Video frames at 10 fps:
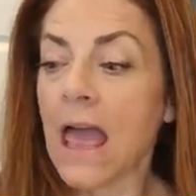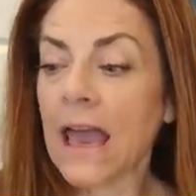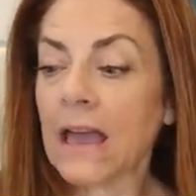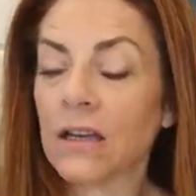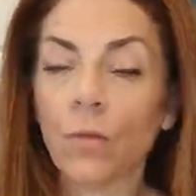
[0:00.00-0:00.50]

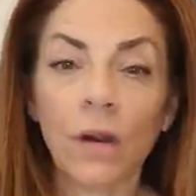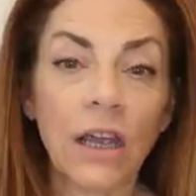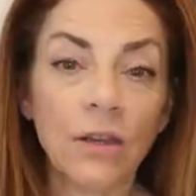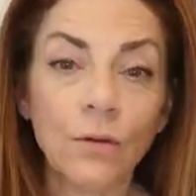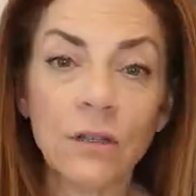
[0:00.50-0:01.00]
and when
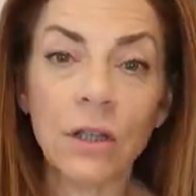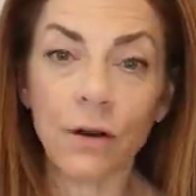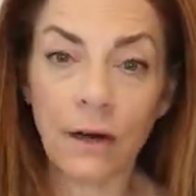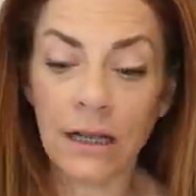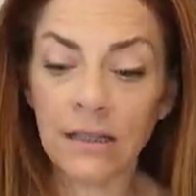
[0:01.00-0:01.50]
I used the
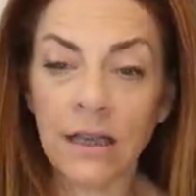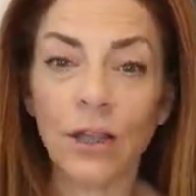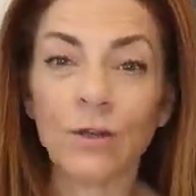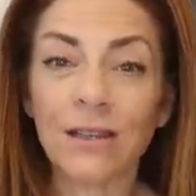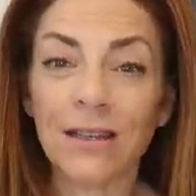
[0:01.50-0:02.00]
greens, I
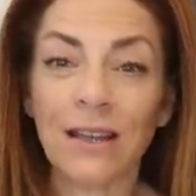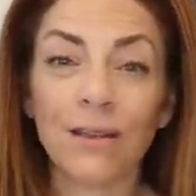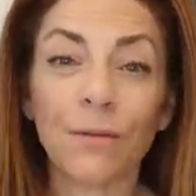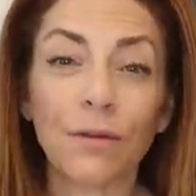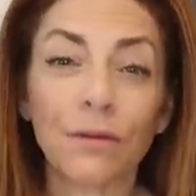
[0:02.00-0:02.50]
used to
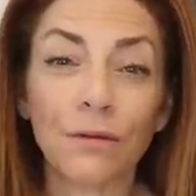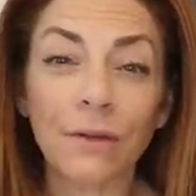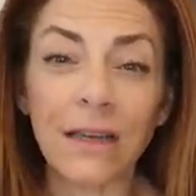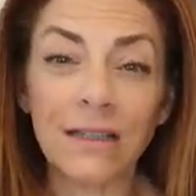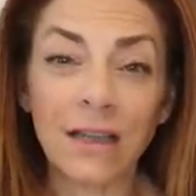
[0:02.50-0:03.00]
take them
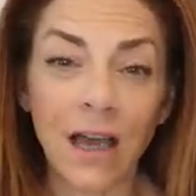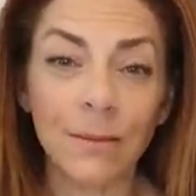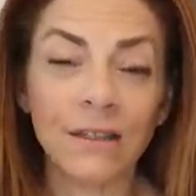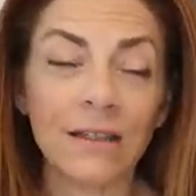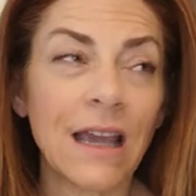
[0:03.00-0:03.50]
three
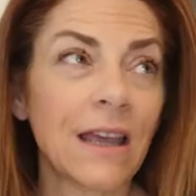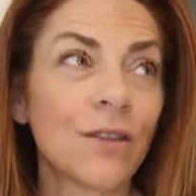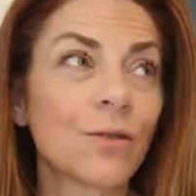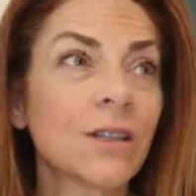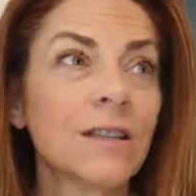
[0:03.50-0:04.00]
times a day.
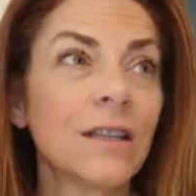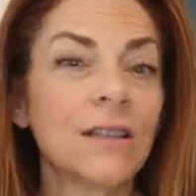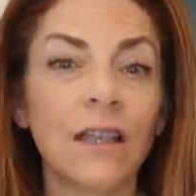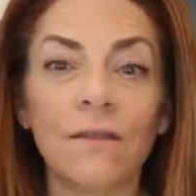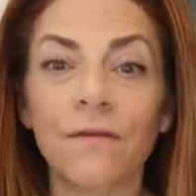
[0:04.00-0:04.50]
They're just
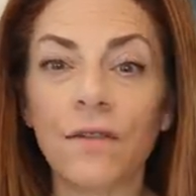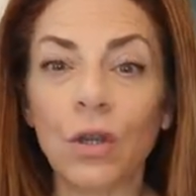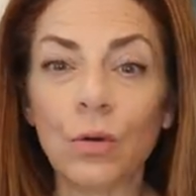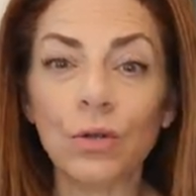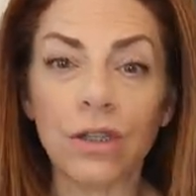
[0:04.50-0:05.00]
this
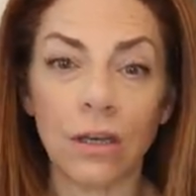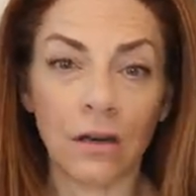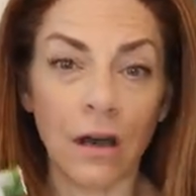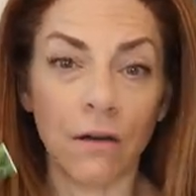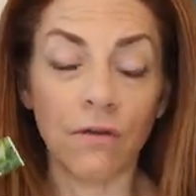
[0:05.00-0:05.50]

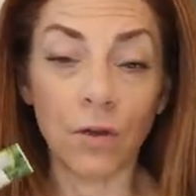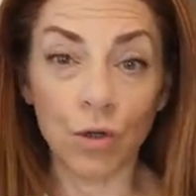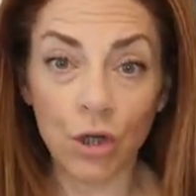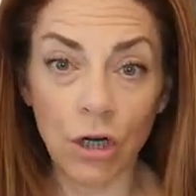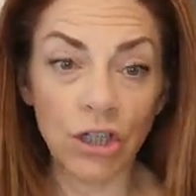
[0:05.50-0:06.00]
infusion of
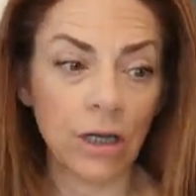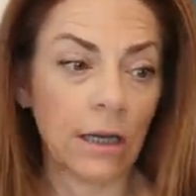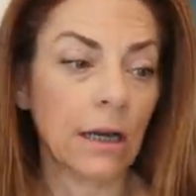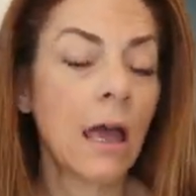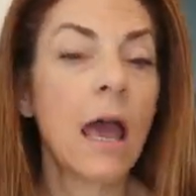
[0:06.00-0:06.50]

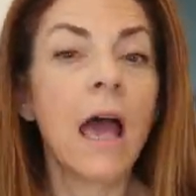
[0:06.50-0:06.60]
nutrition.